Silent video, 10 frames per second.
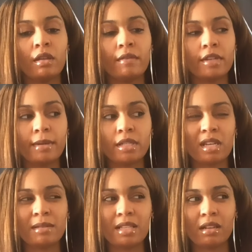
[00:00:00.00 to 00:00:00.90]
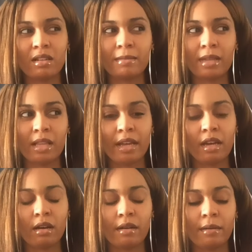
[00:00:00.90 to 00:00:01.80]
first page because it talks about
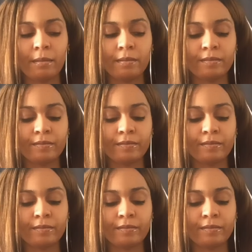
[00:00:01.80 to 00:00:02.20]
like um